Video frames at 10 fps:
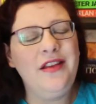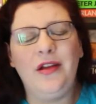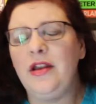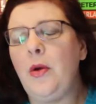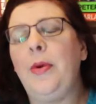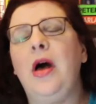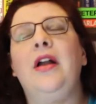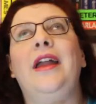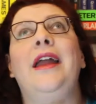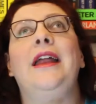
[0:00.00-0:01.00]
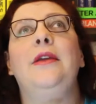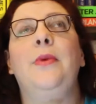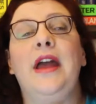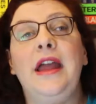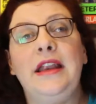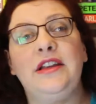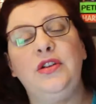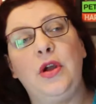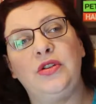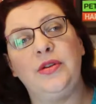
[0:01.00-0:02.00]
You cannot park anywhere unless
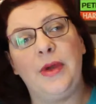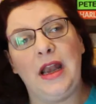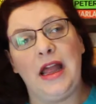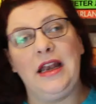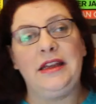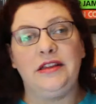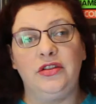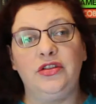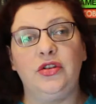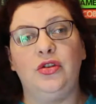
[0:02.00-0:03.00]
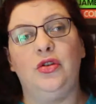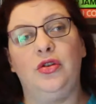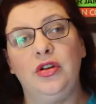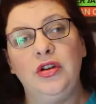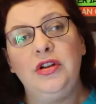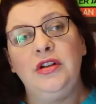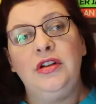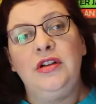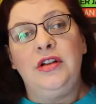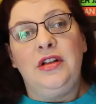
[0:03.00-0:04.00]
you go somewhere like Lidl's or
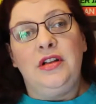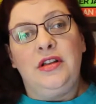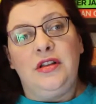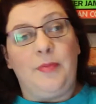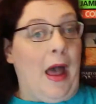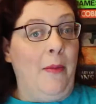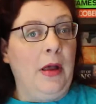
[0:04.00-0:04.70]
pub.